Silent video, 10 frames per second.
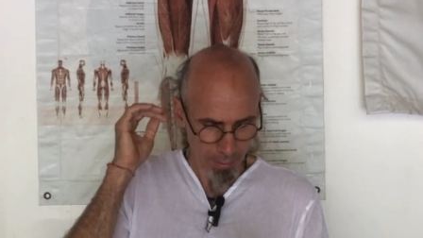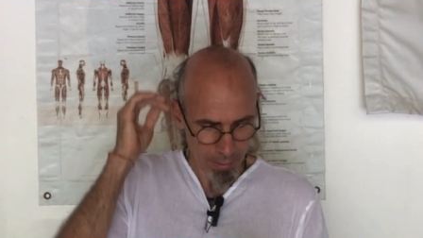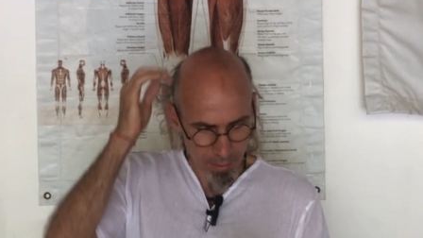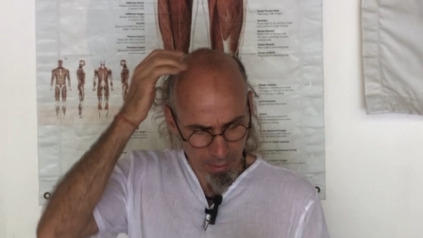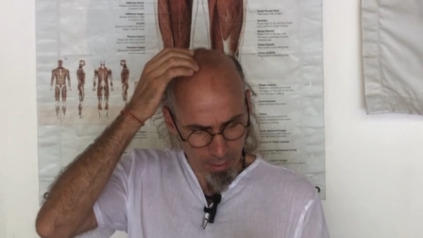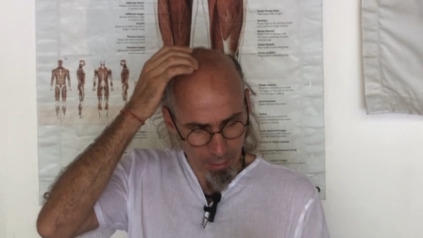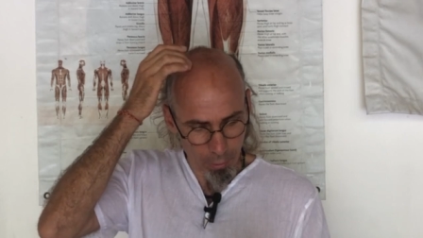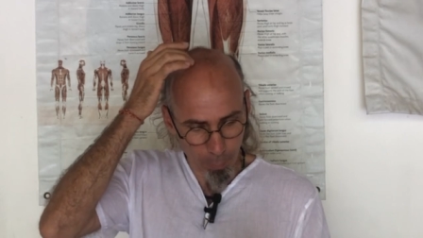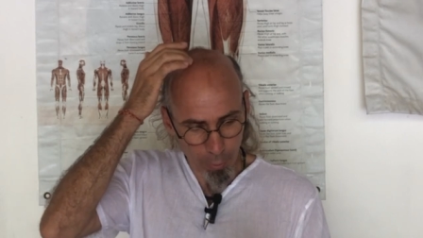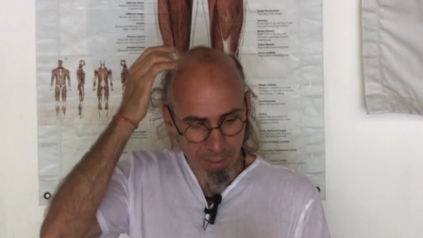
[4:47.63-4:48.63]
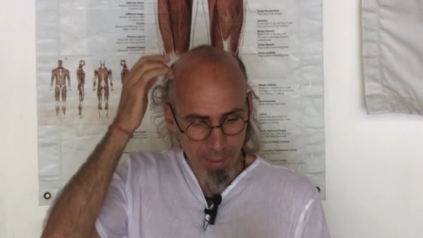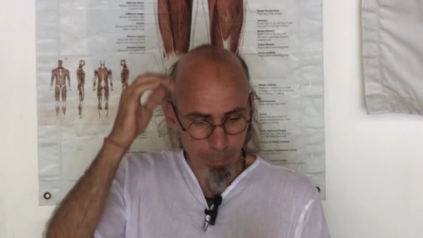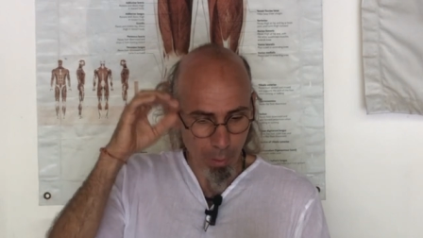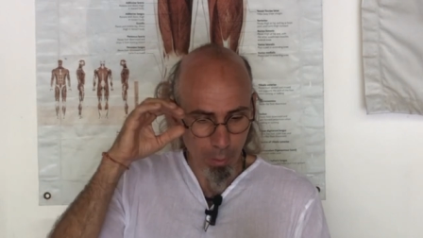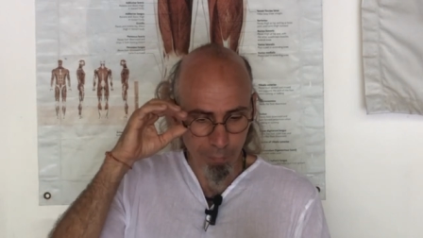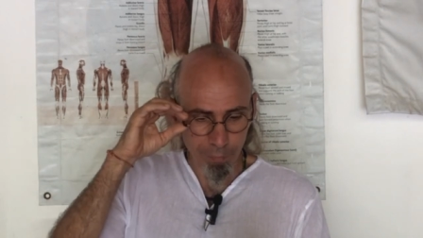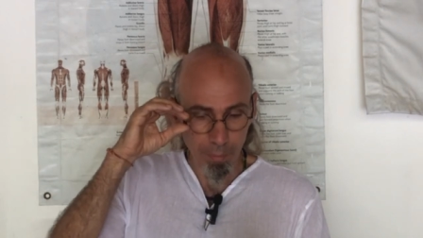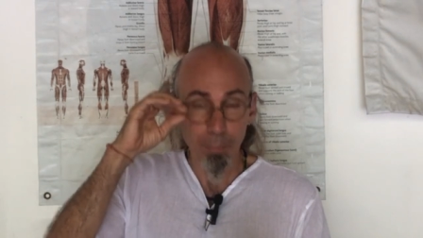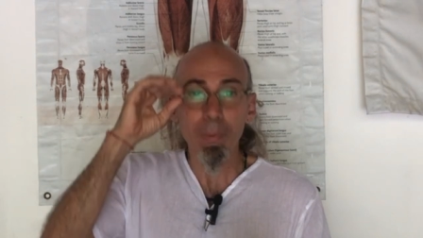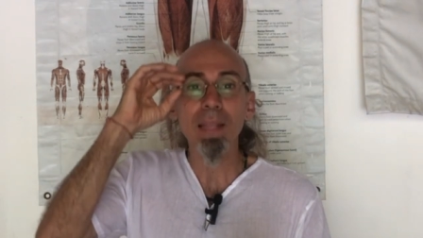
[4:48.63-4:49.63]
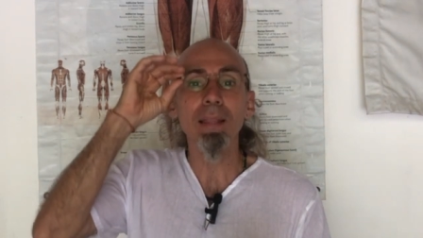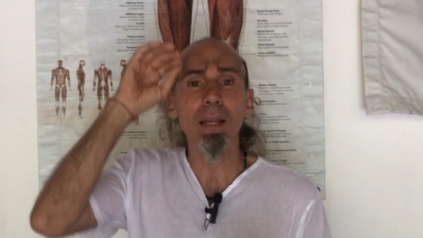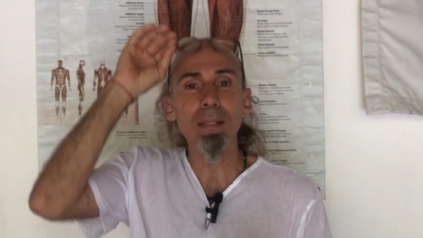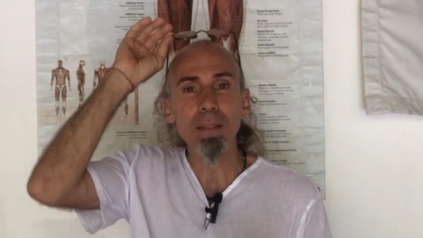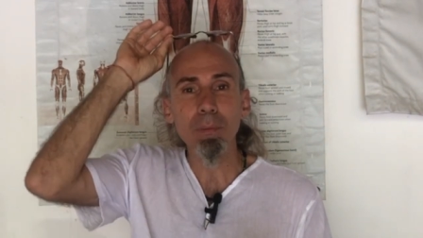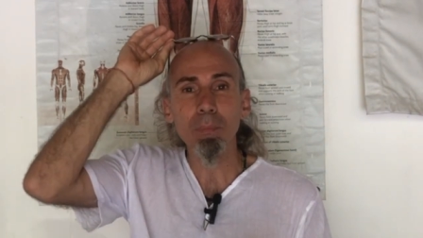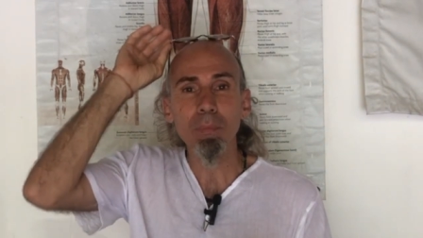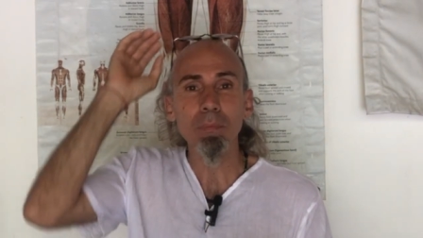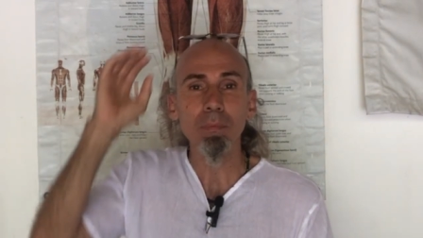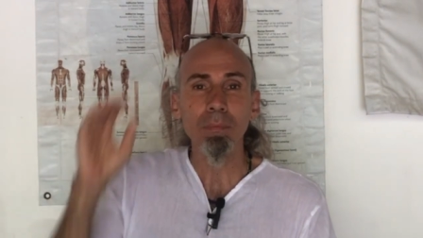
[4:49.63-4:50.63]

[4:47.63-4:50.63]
Is the principle of mentalism.